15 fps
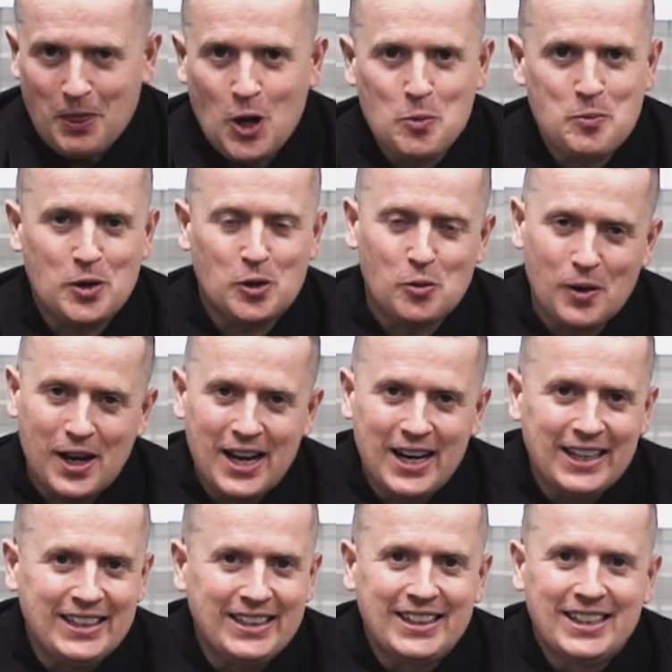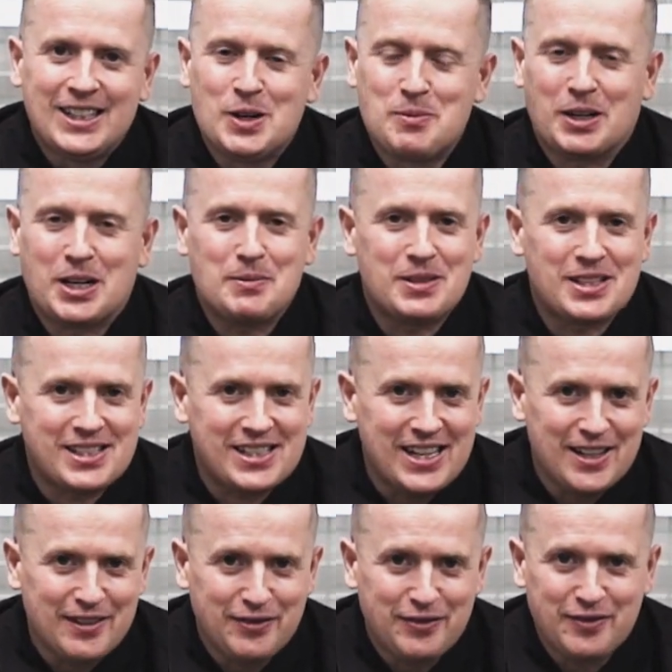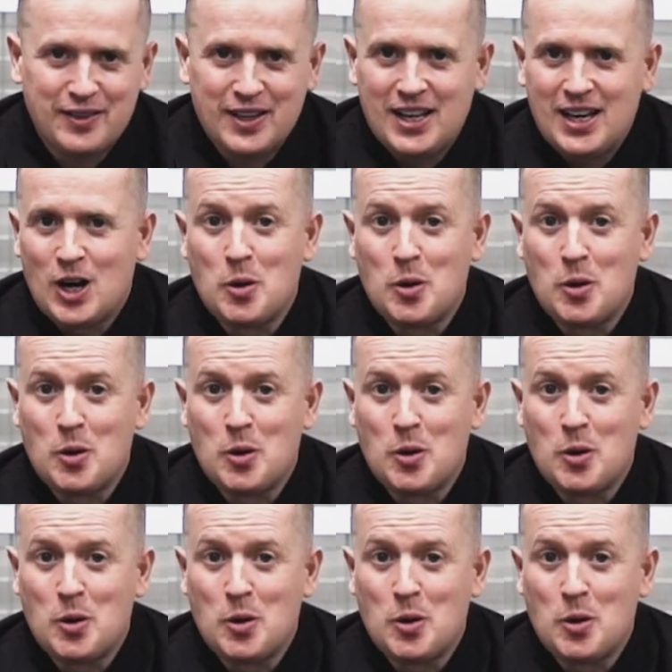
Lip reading: Hope you're well, hope you're keeping safe,